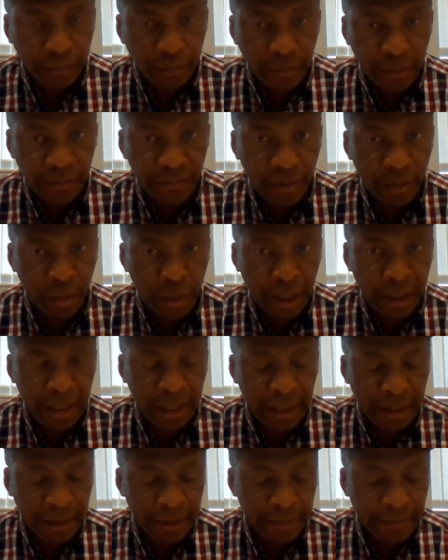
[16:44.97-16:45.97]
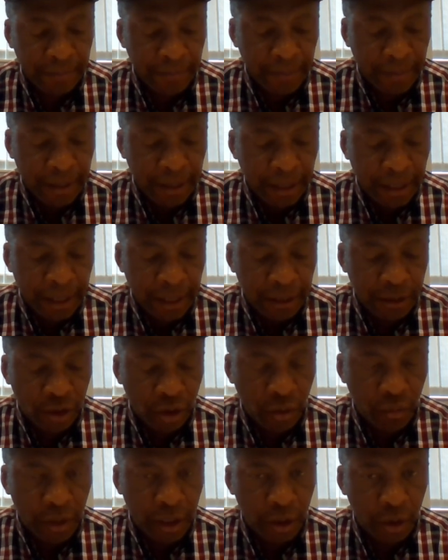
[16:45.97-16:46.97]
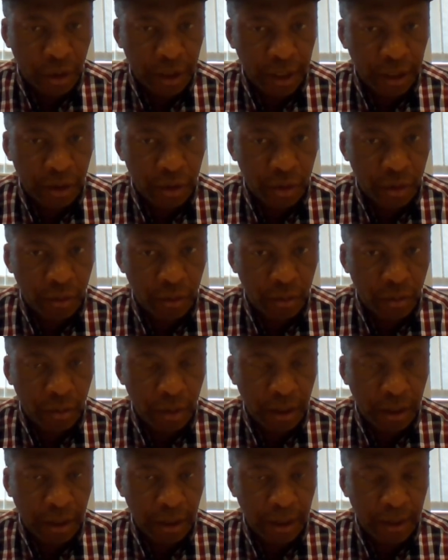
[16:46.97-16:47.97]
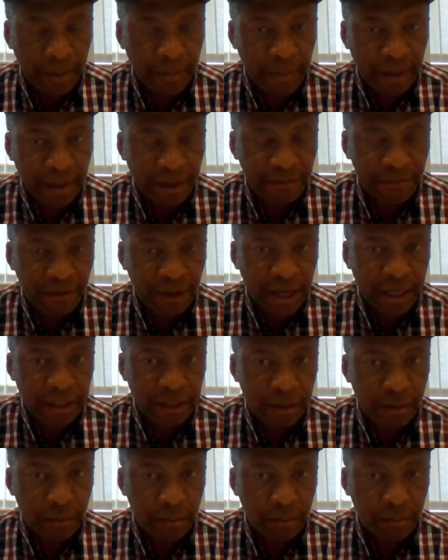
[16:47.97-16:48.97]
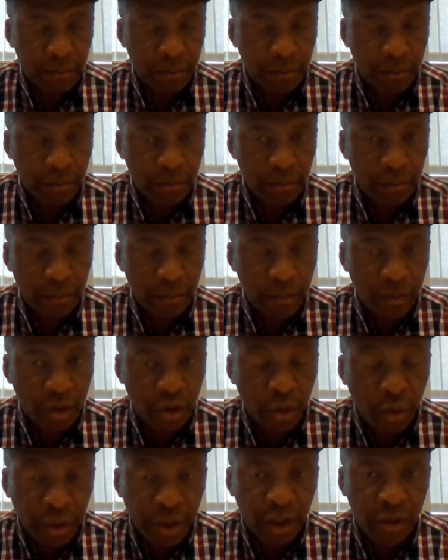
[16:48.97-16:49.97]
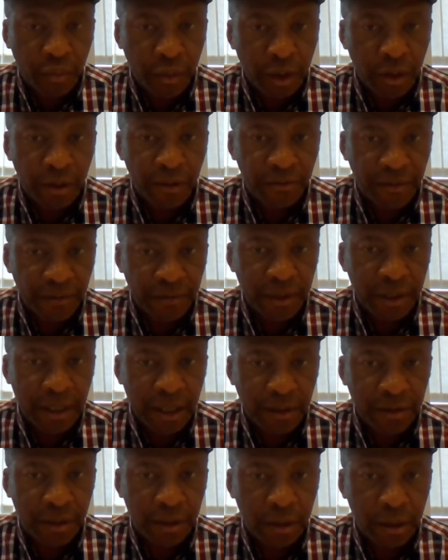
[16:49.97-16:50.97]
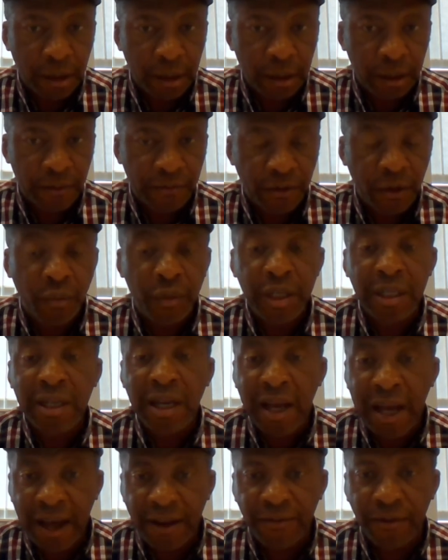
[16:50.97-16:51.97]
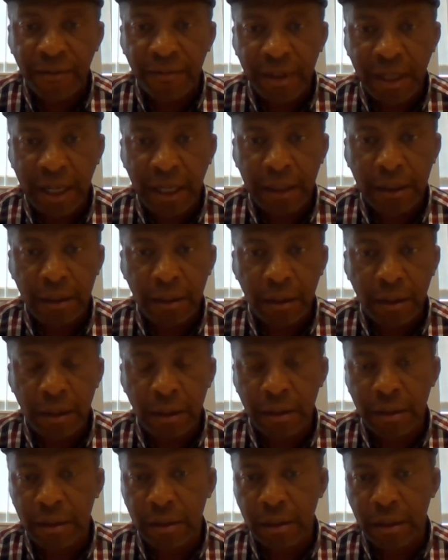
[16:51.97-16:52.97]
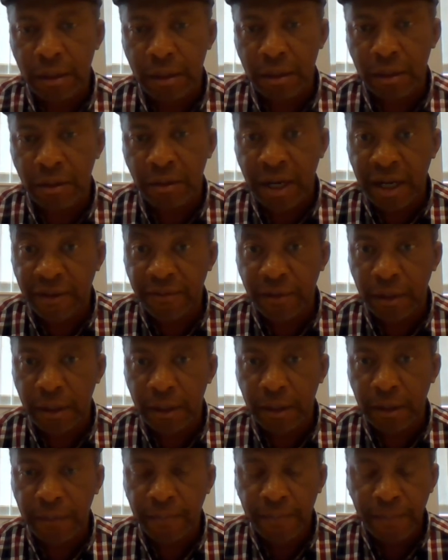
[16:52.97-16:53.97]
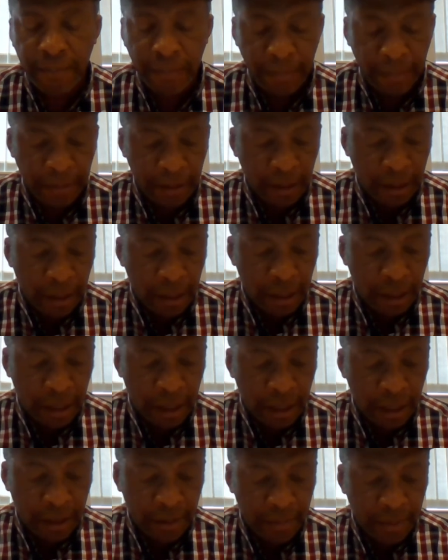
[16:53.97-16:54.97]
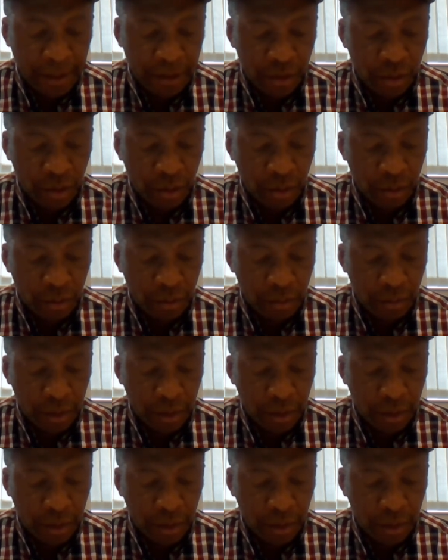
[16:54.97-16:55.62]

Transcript: from Wakenagun. And so we're looking to advance through this window $50,000, for which half of that is grant funding. And so